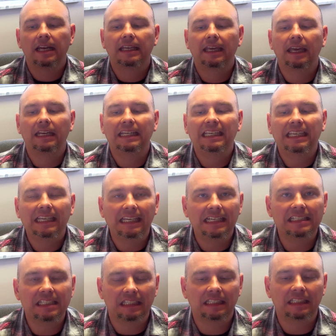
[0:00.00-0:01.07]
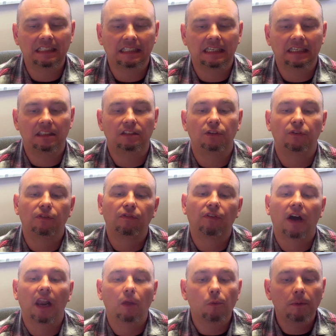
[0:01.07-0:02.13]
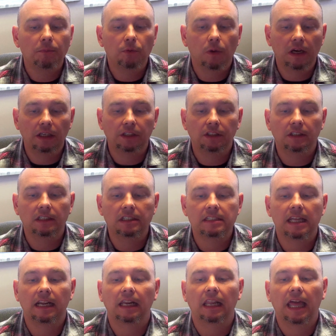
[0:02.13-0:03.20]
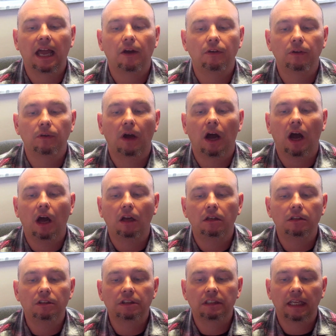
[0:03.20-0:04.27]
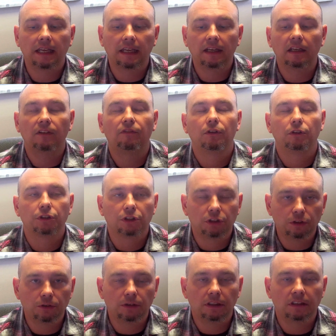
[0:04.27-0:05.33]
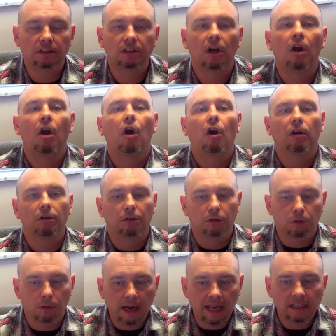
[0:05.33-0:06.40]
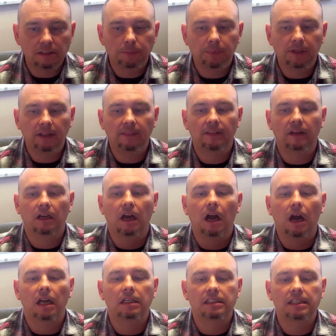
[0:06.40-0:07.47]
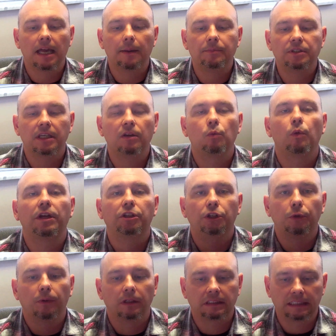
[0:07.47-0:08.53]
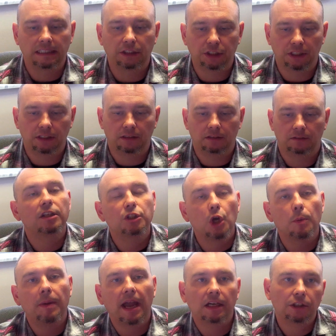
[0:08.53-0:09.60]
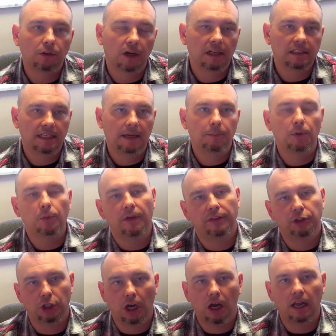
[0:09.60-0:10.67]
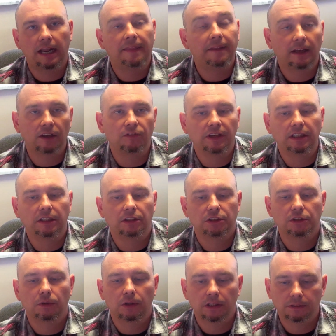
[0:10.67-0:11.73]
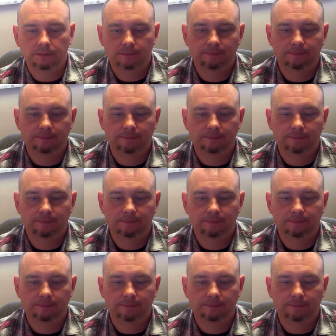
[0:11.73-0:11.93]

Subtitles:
can easily lead to follow-up questions that allow you to understand if your students are grasping the concepts in which you are teaching. Let's go back to our example with John in the convenience store.